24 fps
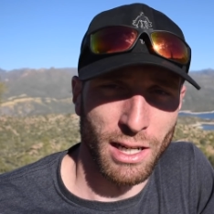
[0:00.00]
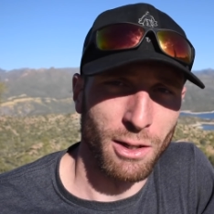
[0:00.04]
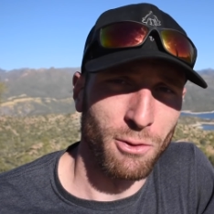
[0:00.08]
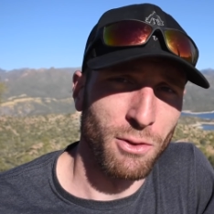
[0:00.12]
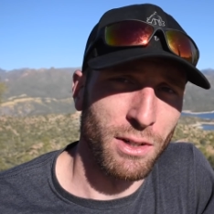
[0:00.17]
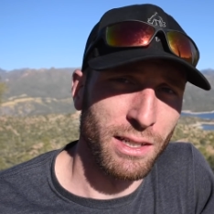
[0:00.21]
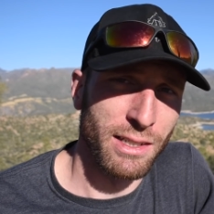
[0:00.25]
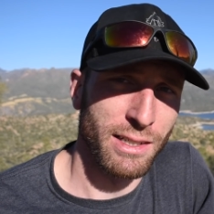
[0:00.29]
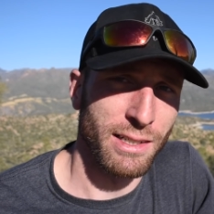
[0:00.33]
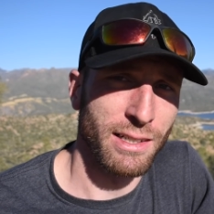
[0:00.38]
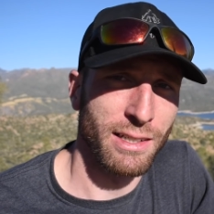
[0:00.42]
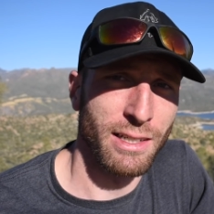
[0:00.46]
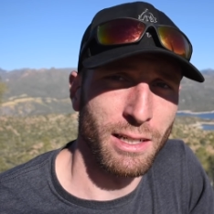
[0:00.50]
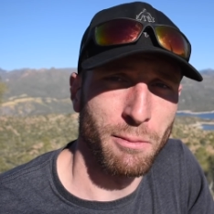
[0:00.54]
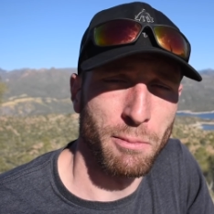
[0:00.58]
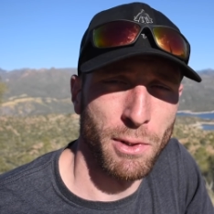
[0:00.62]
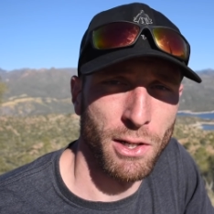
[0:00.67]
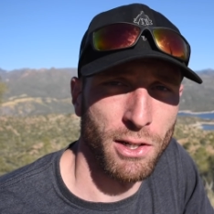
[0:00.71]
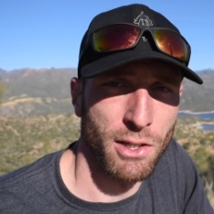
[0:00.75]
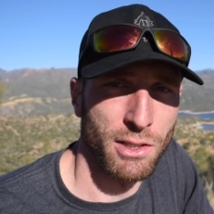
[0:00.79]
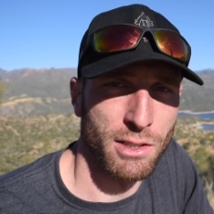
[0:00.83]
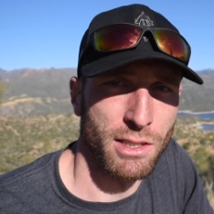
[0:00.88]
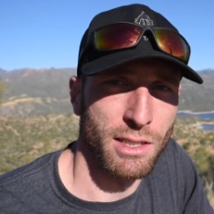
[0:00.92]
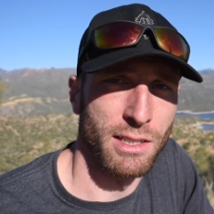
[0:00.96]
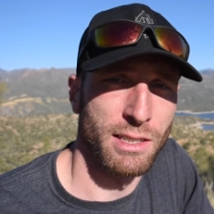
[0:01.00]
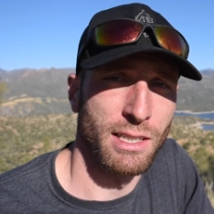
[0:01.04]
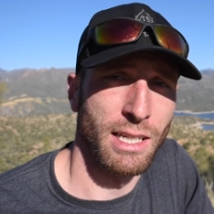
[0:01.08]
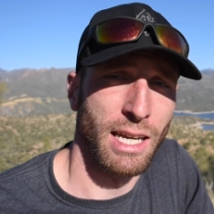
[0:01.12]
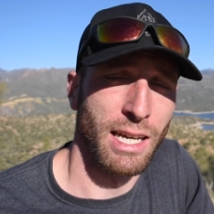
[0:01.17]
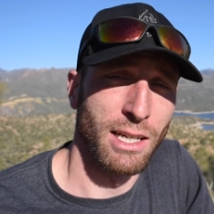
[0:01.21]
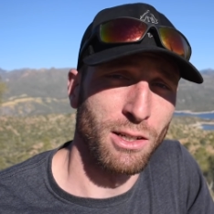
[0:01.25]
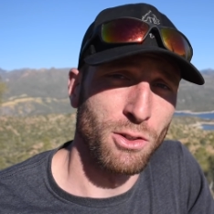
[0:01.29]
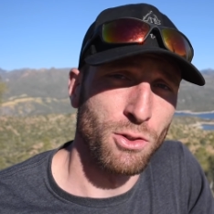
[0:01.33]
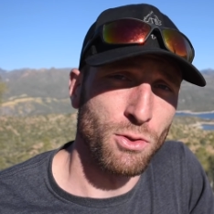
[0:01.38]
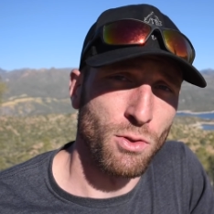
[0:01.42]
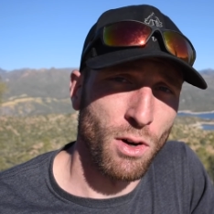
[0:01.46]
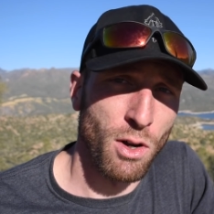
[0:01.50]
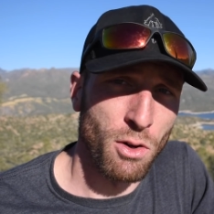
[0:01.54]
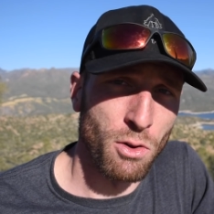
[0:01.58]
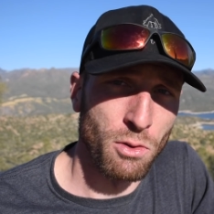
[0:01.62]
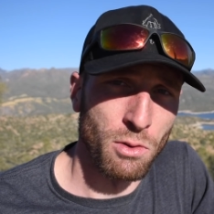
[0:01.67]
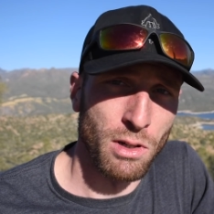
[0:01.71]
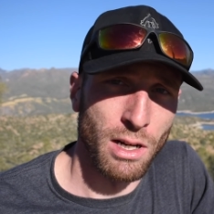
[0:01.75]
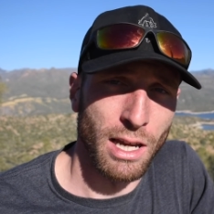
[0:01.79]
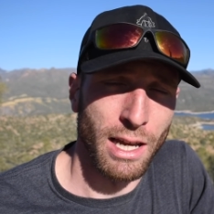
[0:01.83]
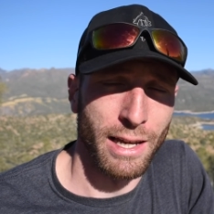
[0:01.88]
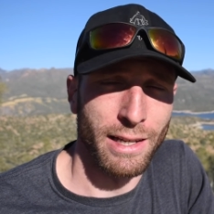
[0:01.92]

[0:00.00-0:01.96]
I recently purchased a drone,